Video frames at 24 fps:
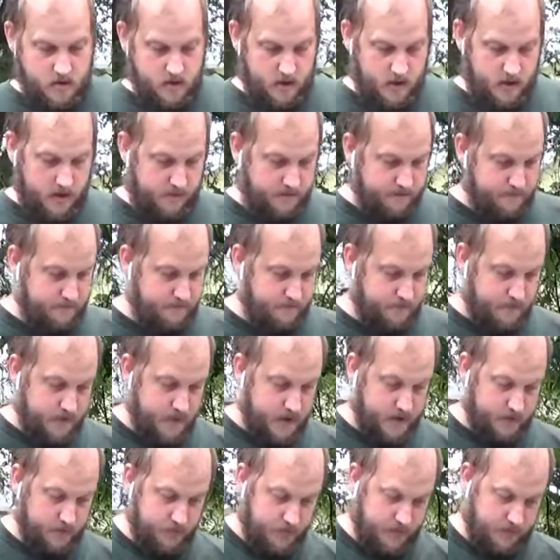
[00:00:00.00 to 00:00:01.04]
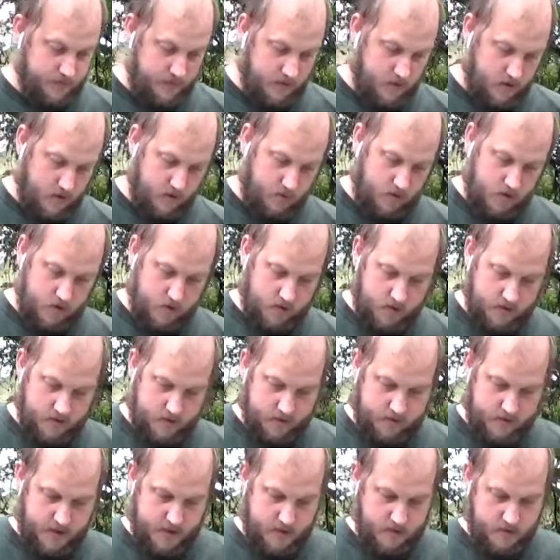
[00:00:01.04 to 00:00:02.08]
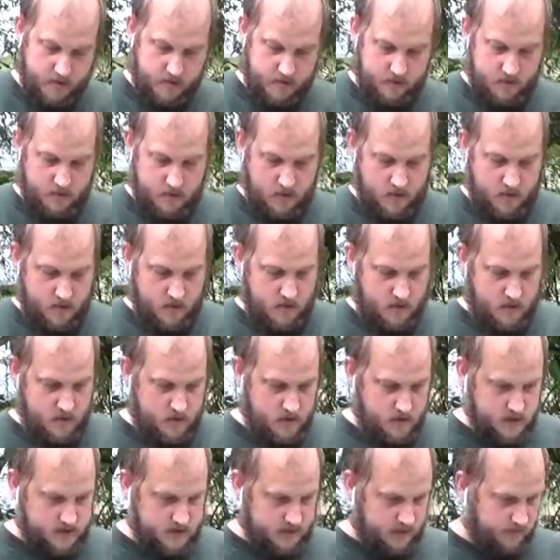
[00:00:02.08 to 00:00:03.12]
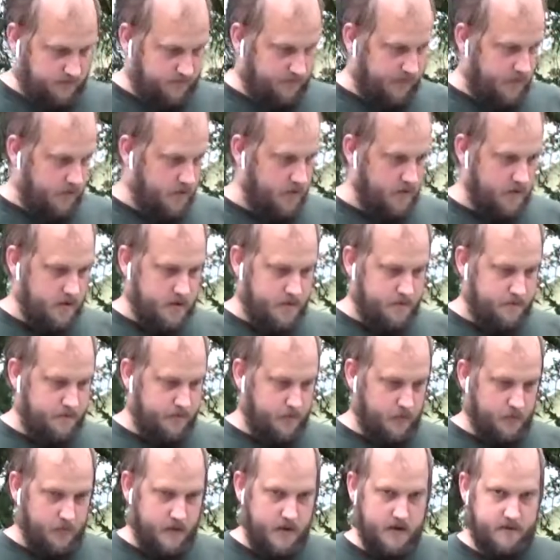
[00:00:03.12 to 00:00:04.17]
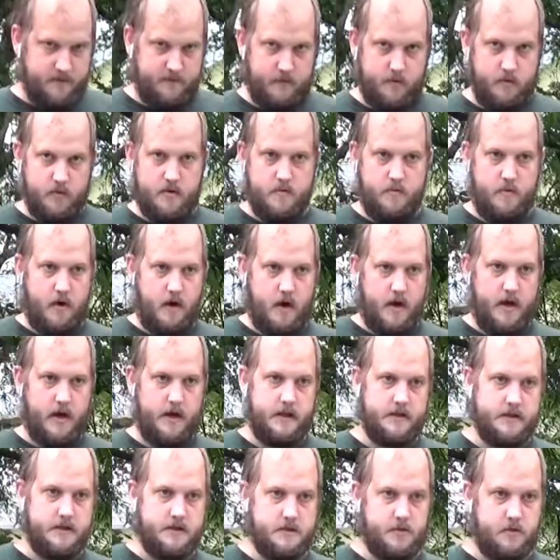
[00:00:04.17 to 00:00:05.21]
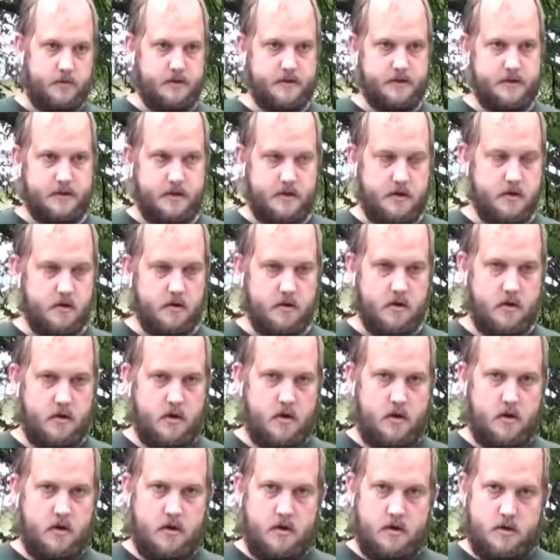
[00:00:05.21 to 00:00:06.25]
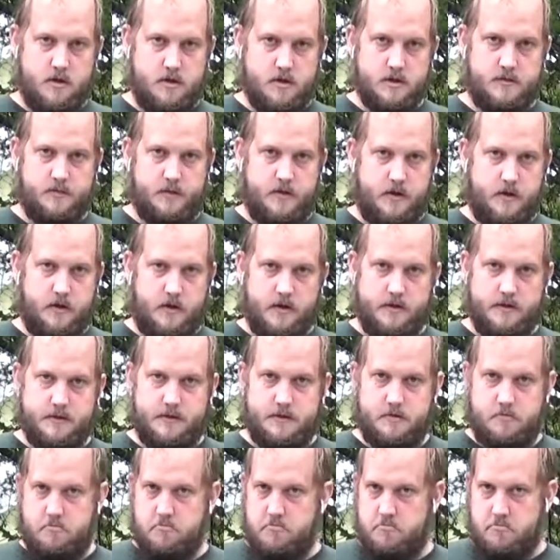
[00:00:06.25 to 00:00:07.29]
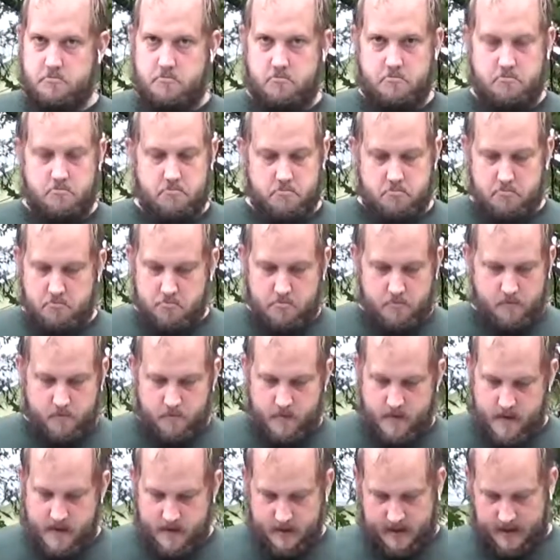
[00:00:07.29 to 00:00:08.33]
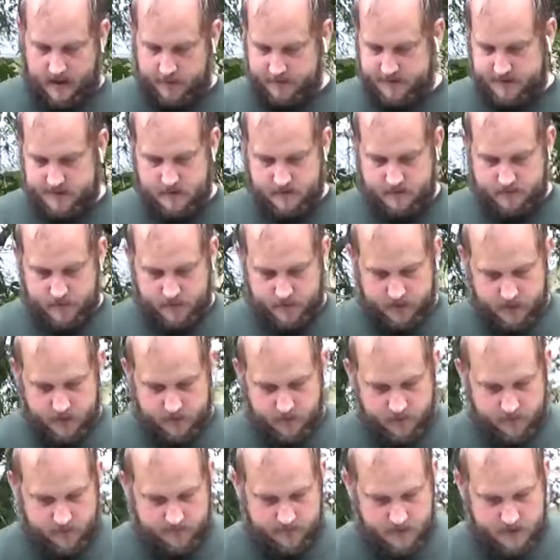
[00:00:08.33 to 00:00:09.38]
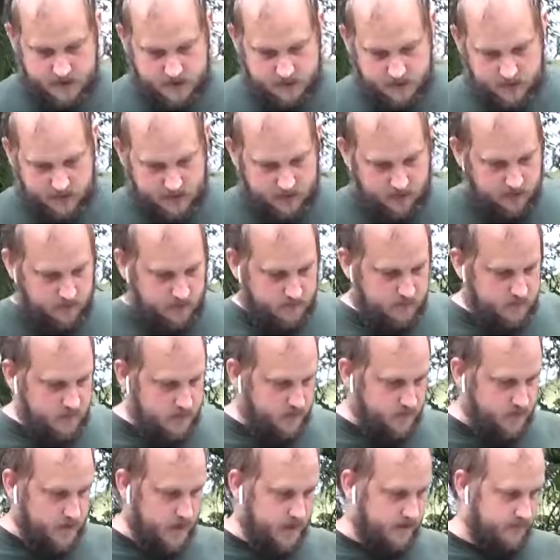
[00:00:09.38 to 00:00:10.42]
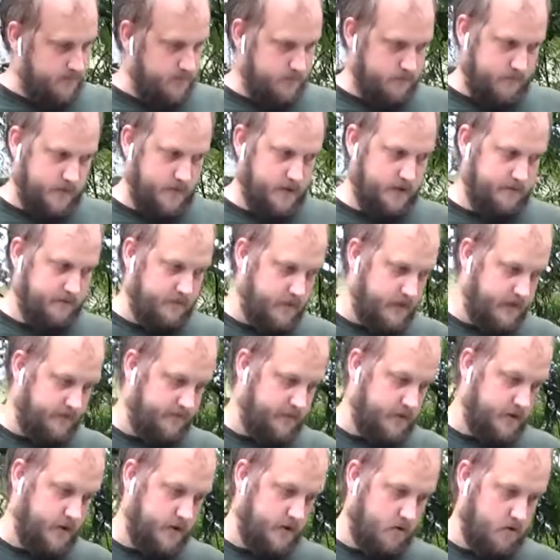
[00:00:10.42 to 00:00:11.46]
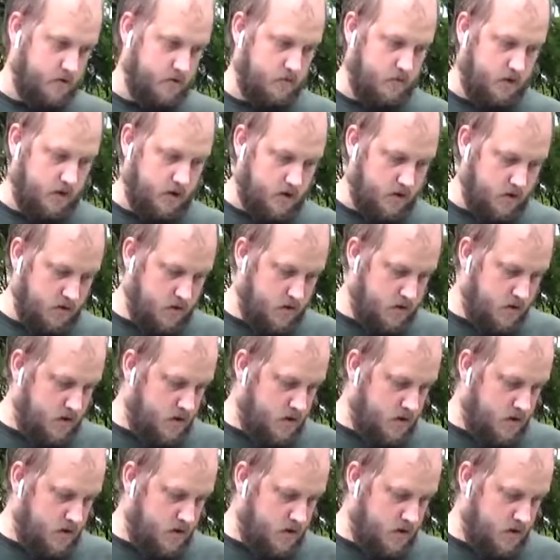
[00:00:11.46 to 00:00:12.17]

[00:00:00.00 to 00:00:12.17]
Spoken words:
But with the hard water down here in South Florida, we have to repot at least once a year, just because the calcium buildup will eventually kill them, and we have very, very, very hard water.